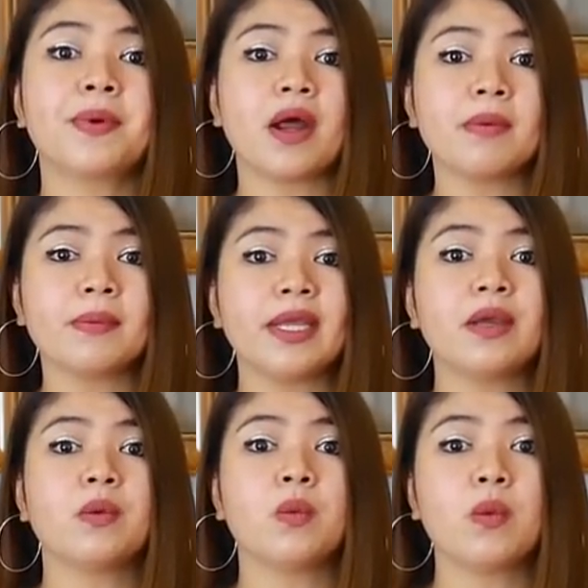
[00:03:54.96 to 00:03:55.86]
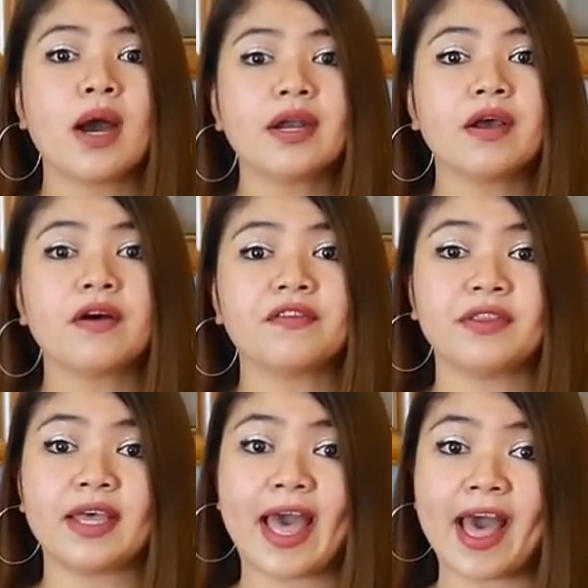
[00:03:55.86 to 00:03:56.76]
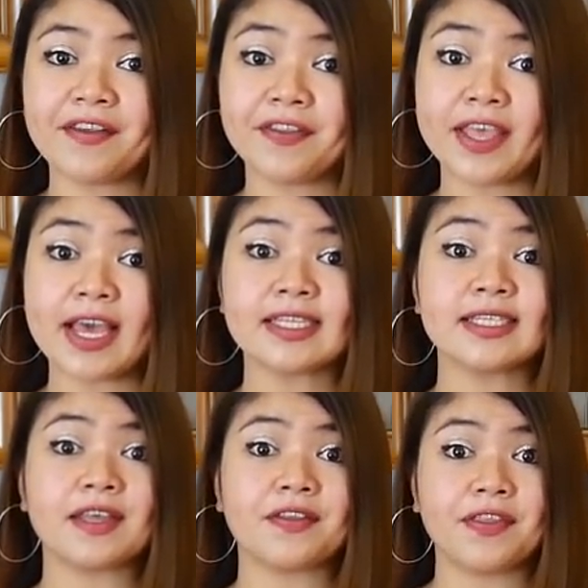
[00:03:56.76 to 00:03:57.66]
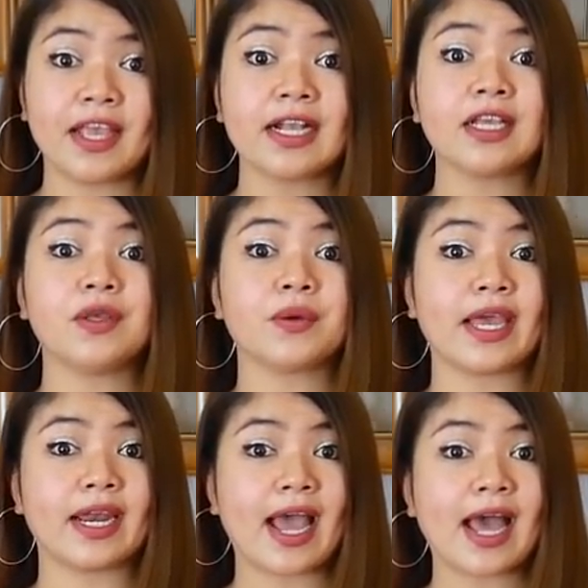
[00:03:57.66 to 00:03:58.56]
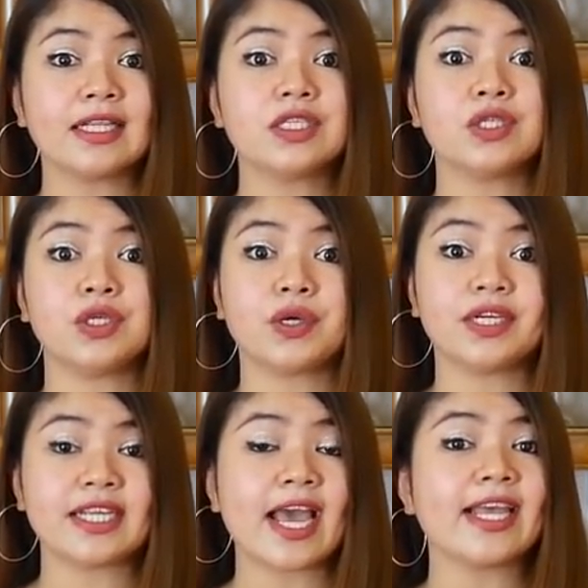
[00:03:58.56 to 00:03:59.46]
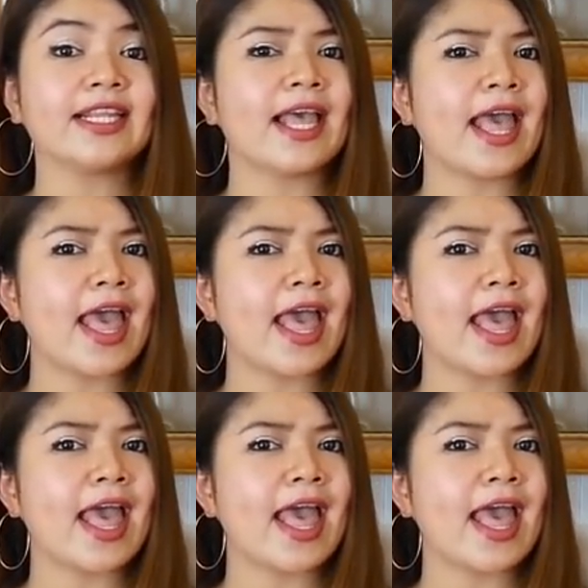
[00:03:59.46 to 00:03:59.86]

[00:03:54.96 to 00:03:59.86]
probably one of the healthiest things you can add to your diet